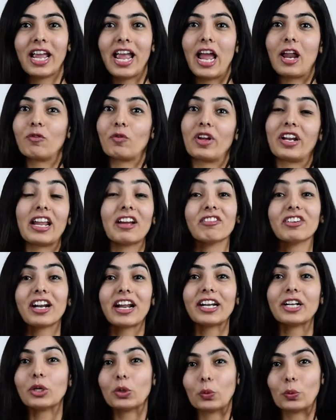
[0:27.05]
And whenever
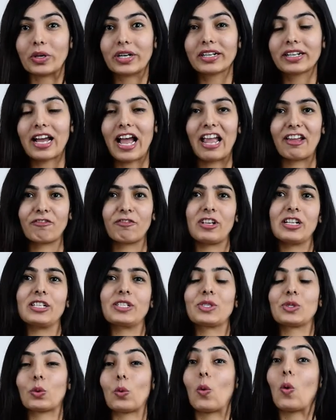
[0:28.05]
I do it, I feel
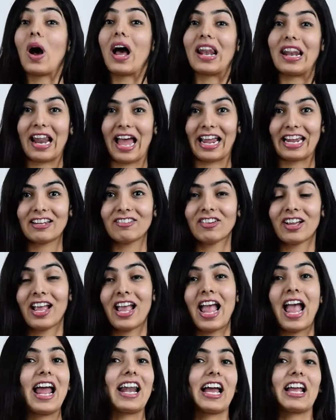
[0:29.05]
so alive
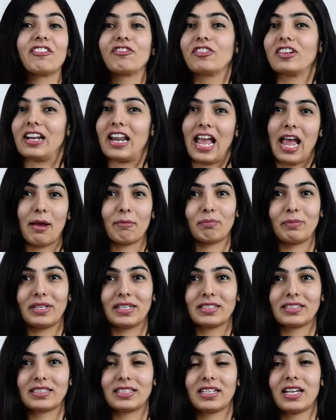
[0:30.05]
and I feel
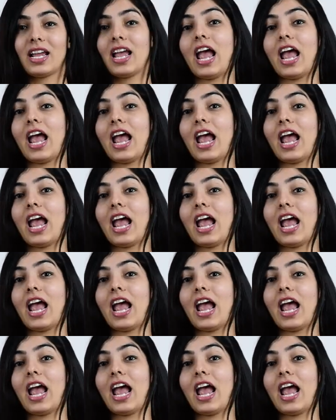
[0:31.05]
happiest.